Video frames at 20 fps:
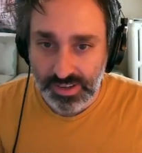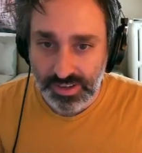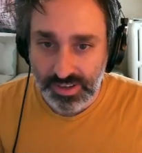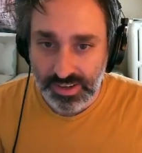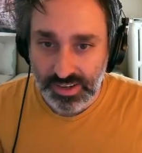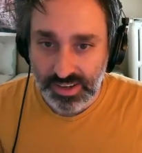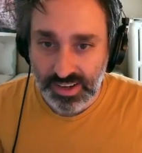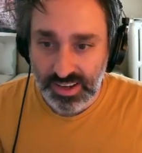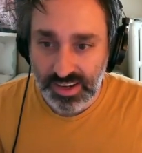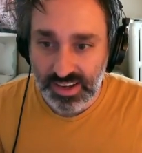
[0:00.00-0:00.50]

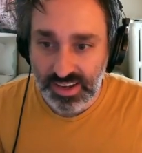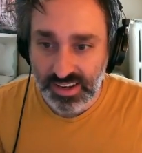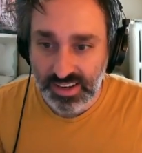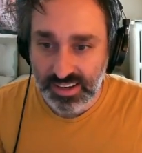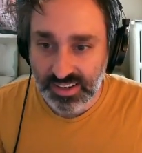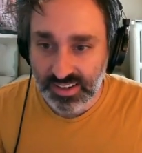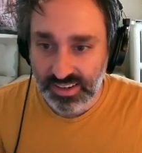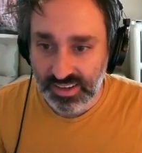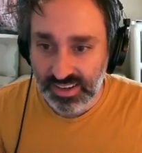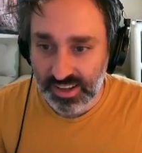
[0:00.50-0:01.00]

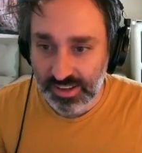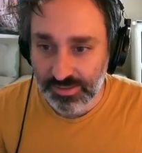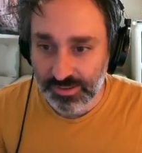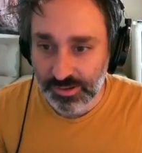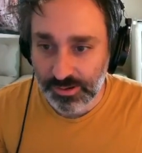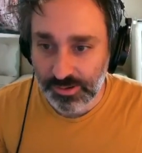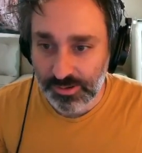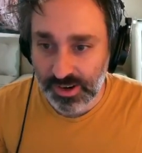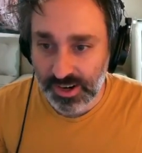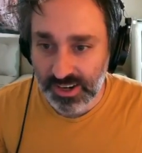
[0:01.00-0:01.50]
And if
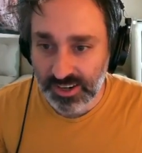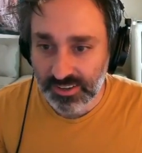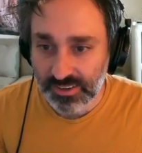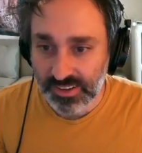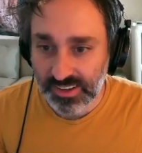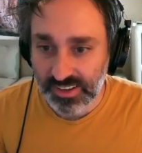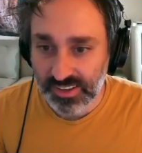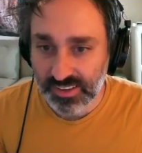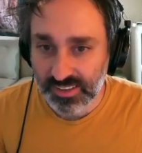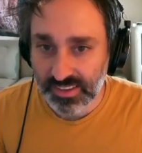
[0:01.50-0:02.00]
you
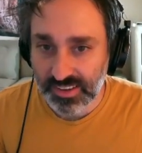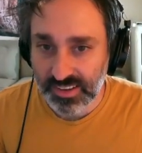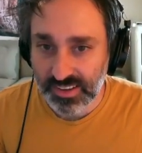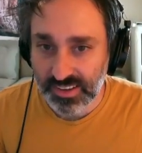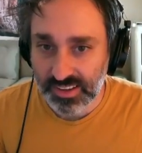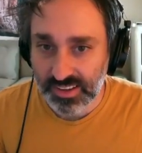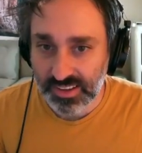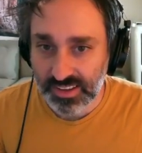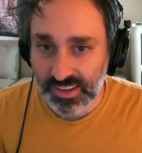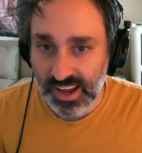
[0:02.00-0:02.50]
unclick
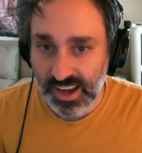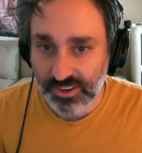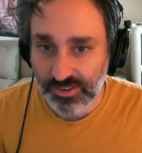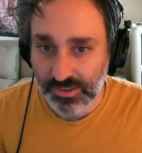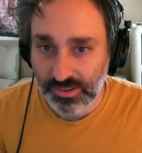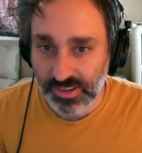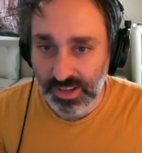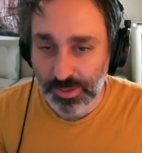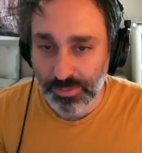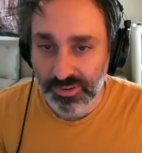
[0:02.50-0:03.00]
the actual
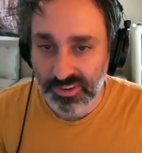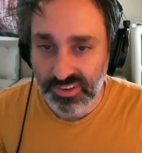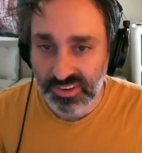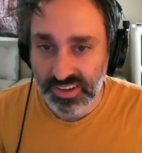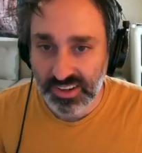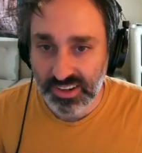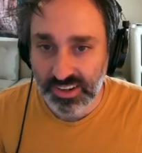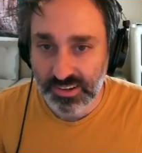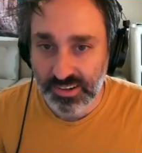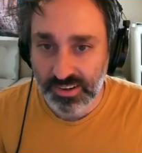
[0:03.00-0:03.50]
labels
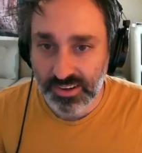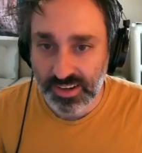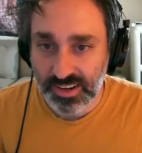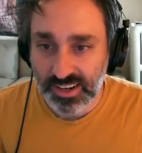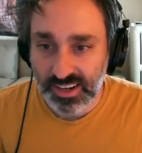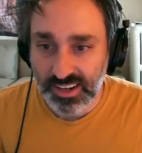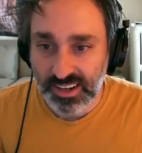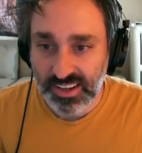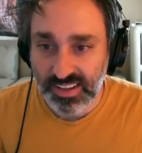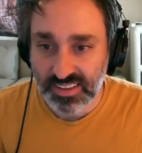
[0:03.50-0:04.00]
layer, you can
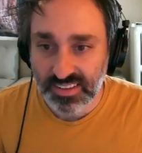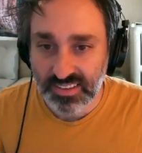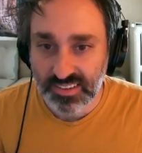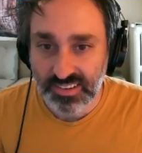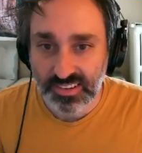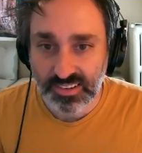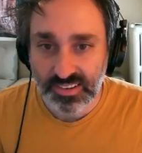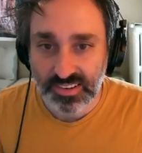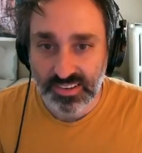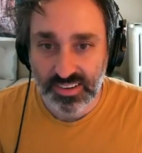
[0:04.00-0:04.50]
get a
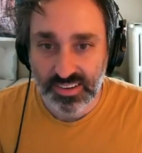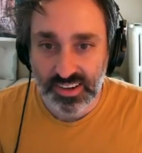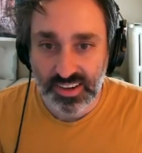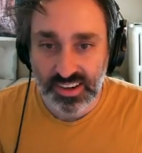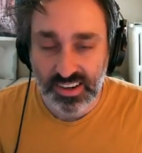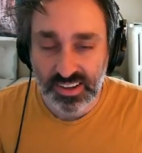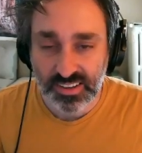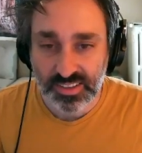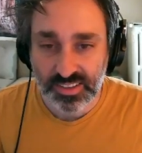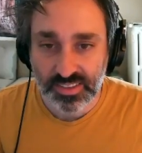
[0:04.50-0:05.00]
nicer
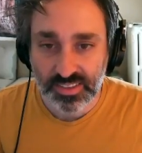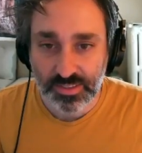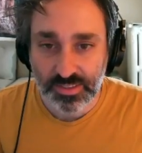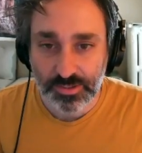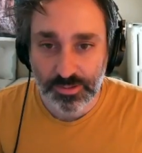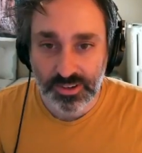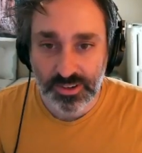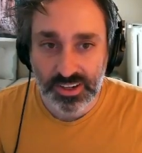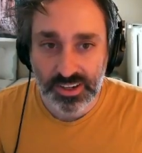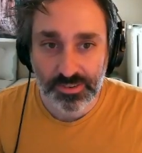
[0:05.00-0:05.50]
kind of
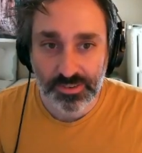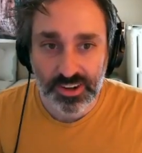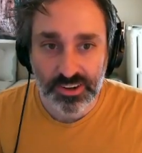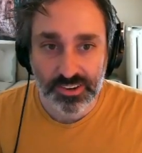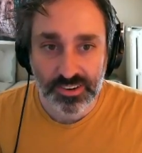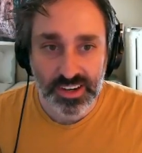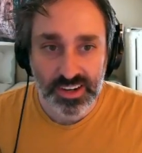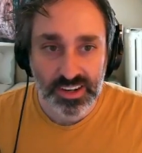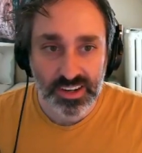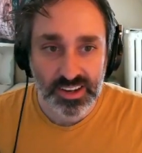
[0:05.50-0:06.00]
3D
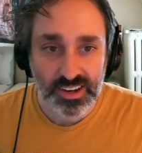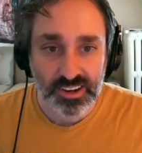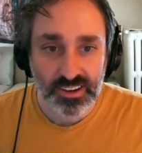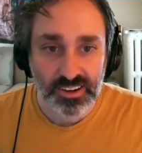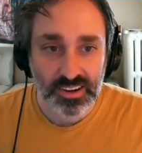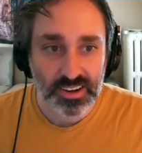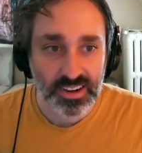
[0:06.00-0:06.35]
rendering there.